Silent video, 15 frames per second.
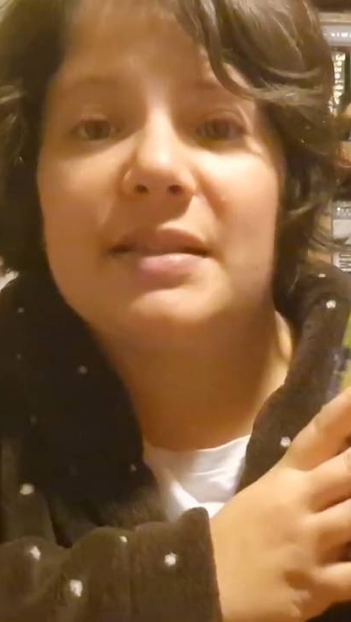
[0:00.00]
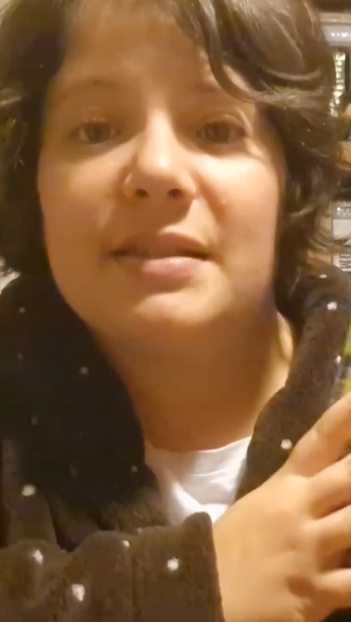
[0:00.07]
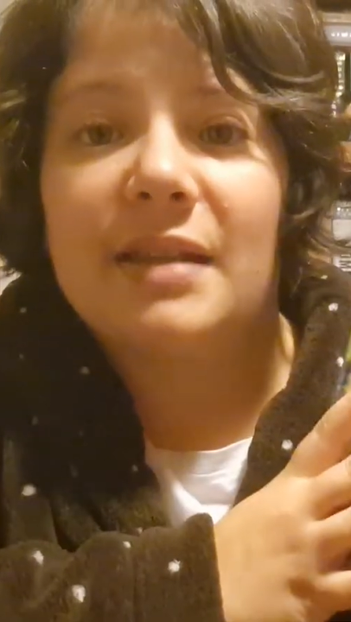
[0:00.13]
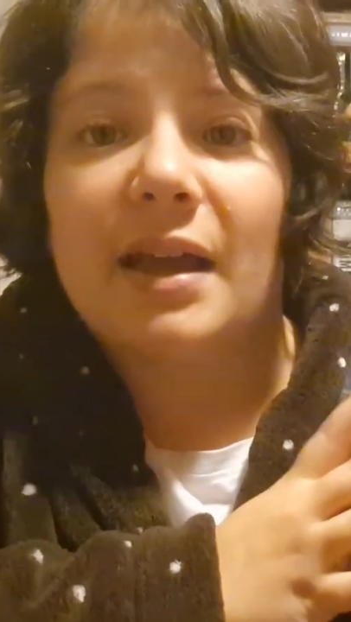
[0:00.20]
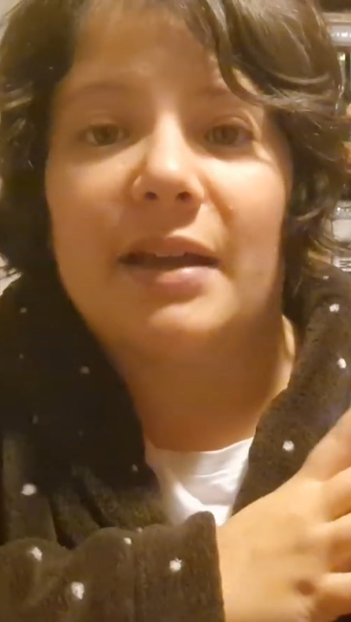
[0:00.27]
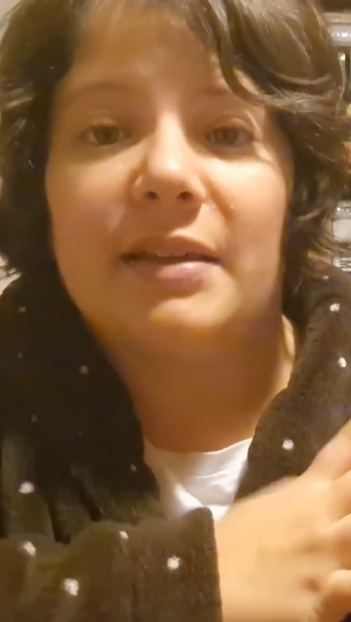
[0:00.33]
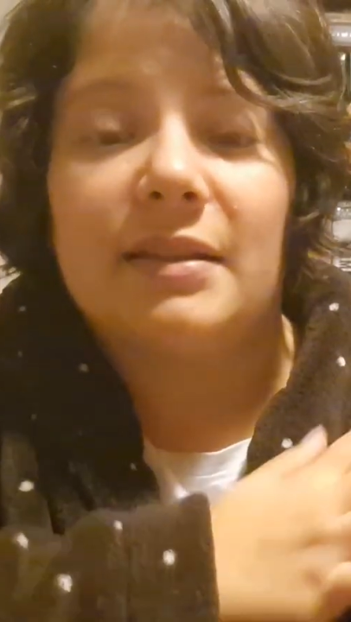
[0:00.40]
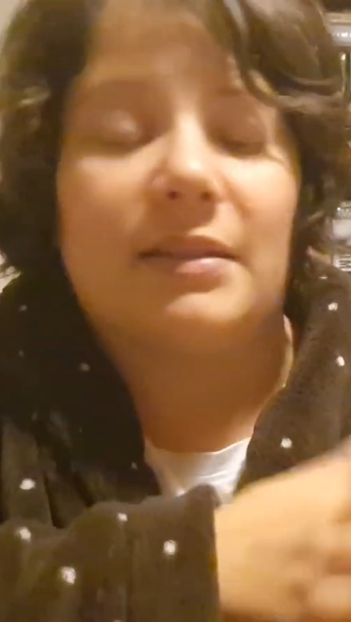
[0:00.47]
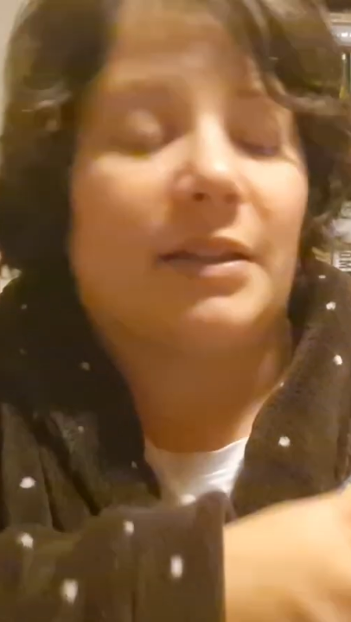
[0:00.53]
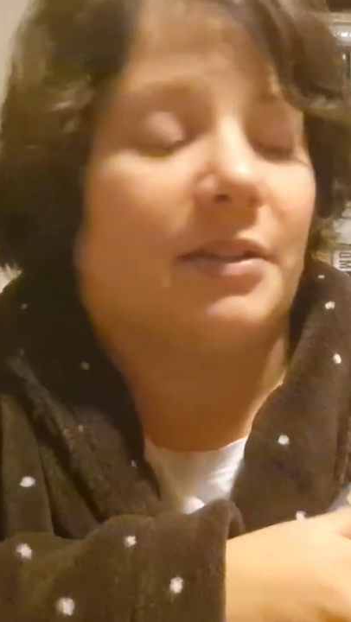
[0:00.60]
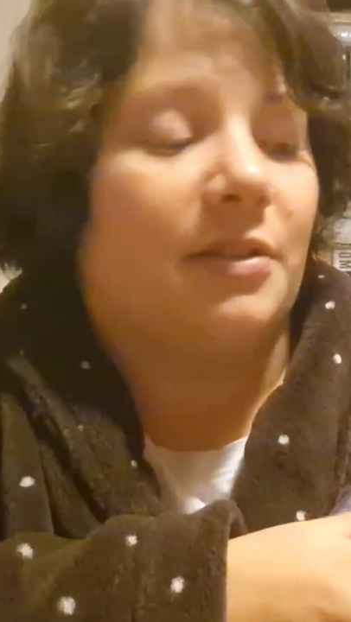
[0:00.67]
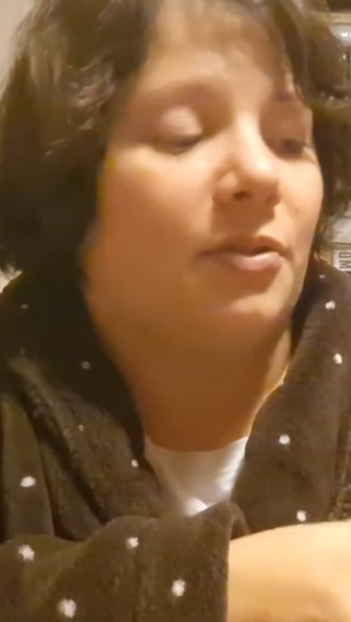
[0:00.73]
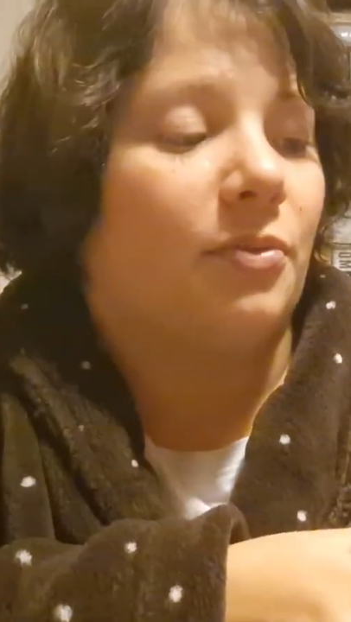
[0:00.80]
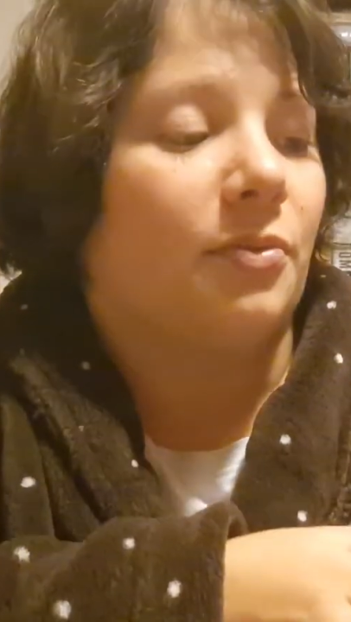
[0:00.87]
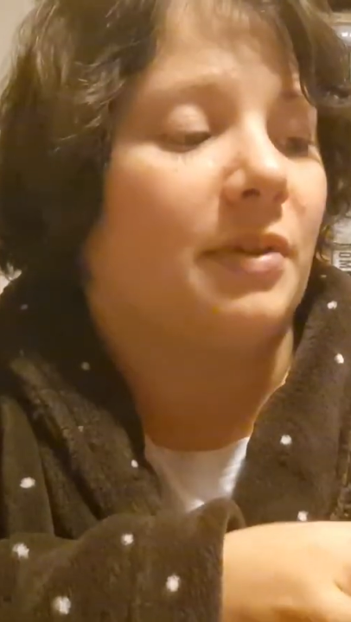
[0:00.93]
side
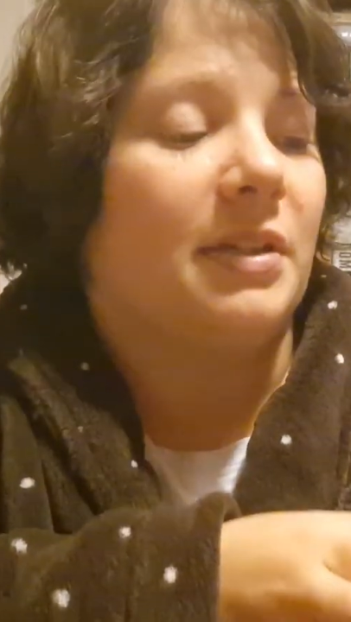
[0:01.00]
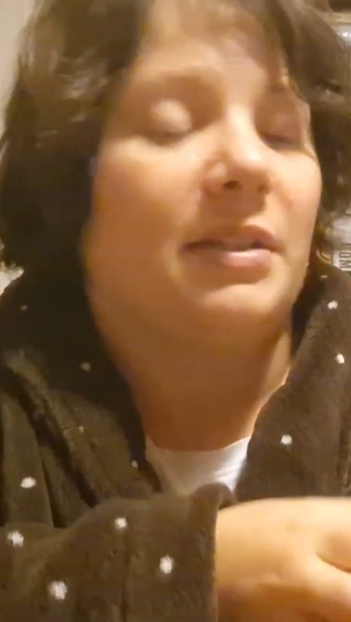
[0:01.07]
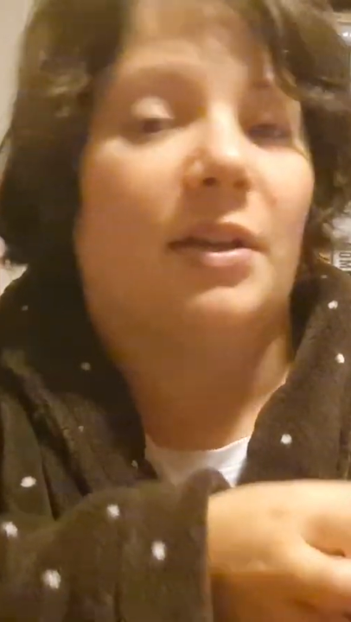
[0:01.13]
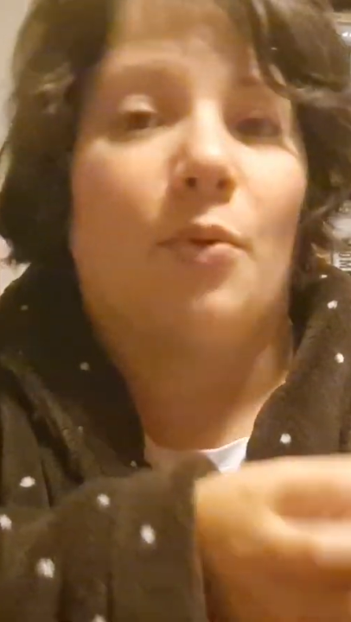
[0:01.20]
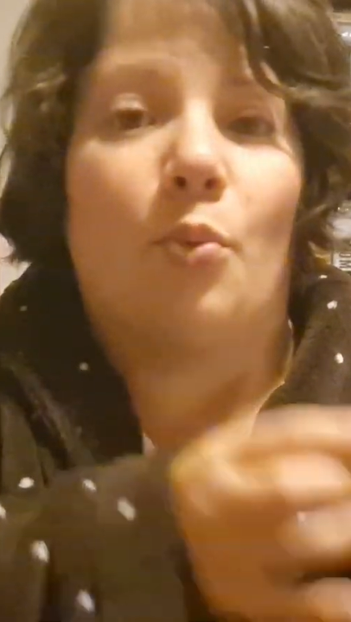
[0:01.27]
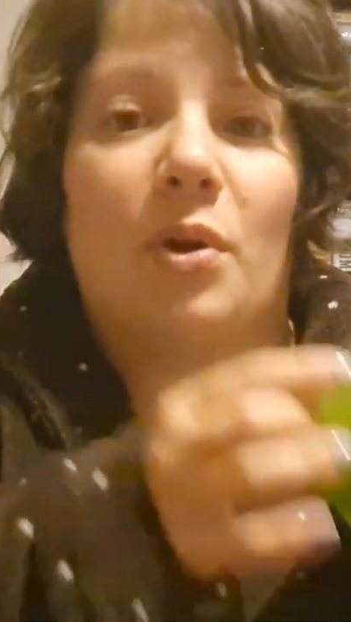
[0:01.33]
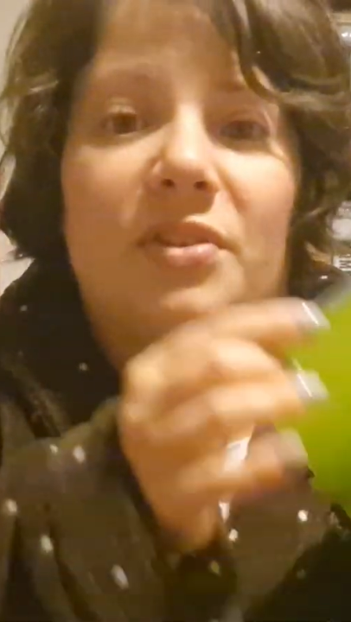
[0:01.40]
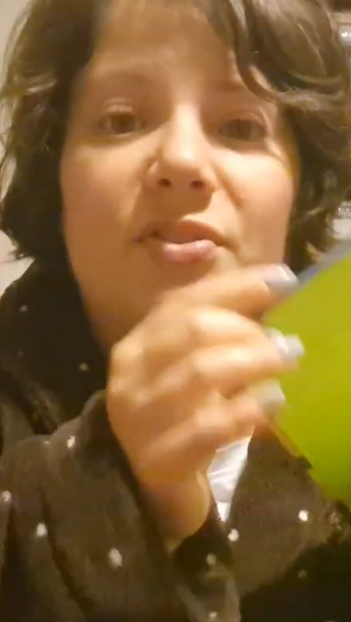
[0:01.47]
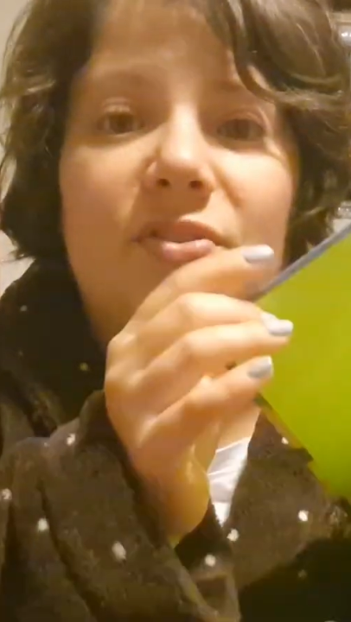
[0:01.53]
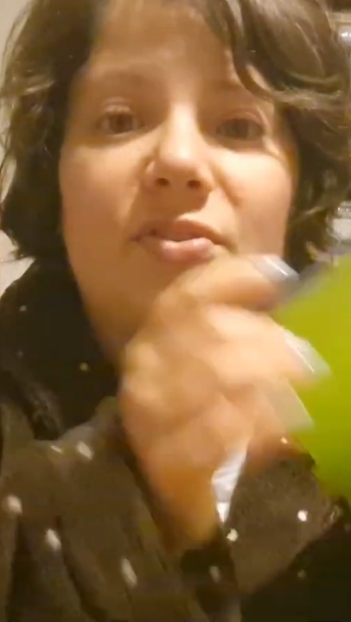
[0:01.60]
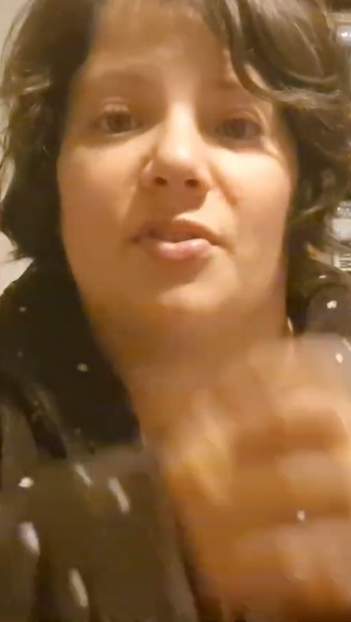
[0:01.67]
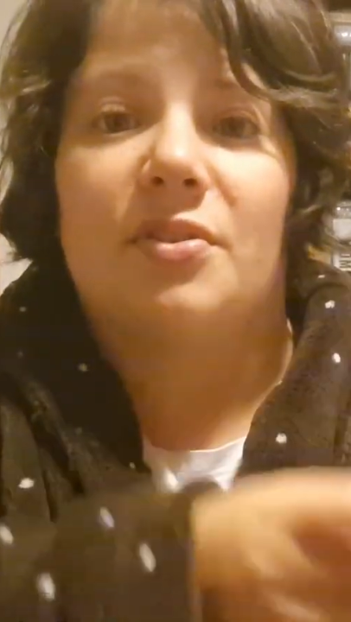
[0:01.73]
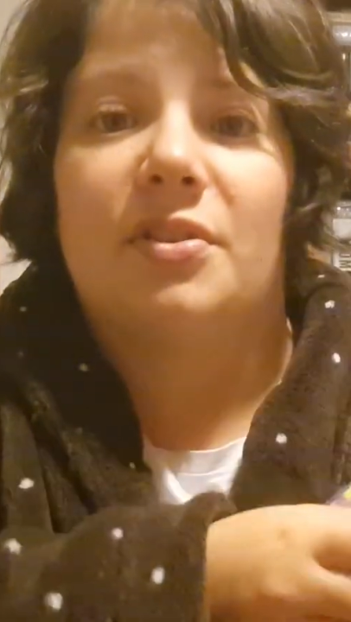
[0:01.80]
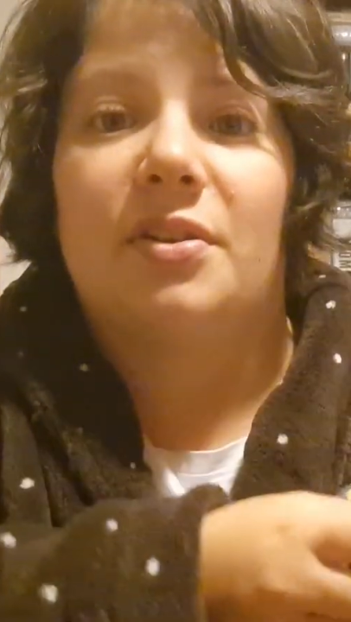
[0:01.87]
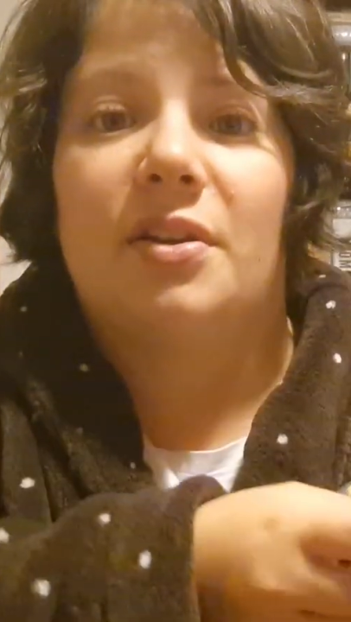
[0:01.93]
like you read a
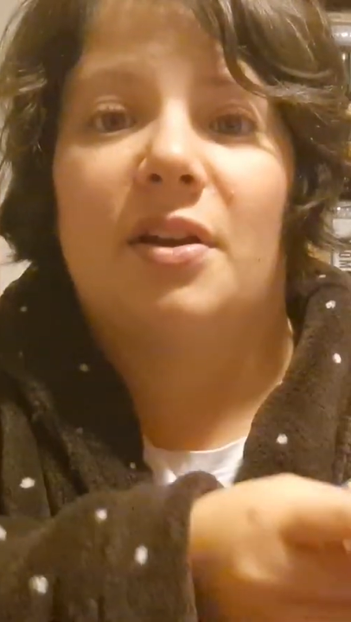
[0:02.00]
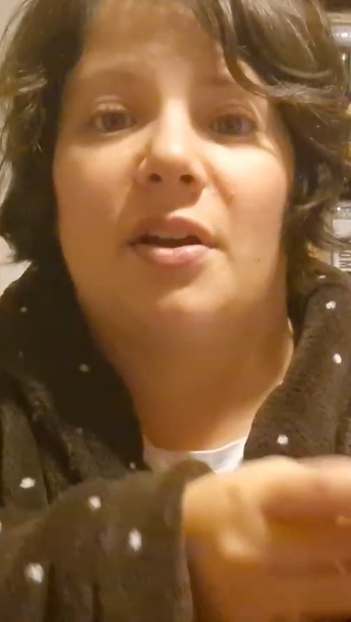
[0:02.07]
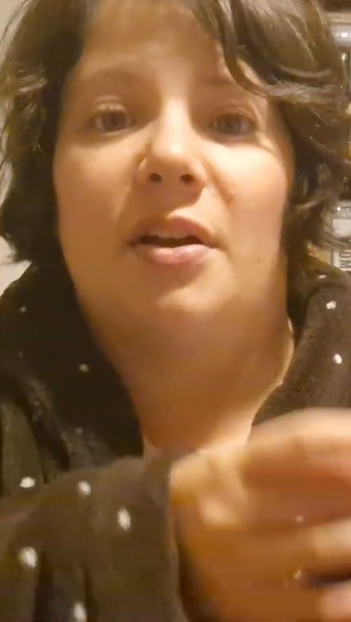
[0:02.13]
Western